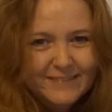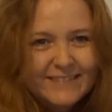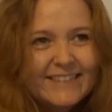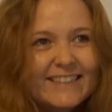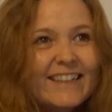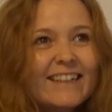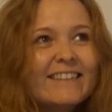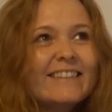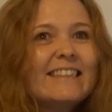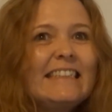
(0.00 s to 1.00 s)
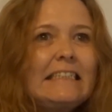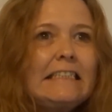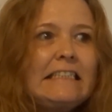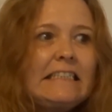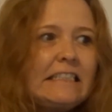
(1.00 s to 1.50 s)
So
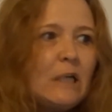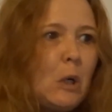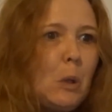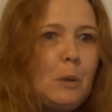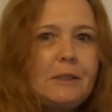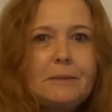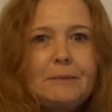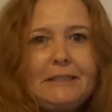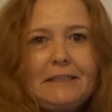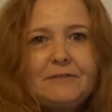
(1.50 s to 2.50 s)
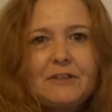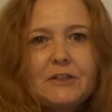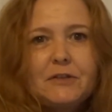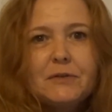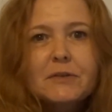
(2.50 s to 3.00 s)
always a bit
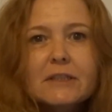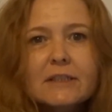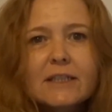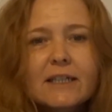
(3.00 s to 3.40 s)
difficult.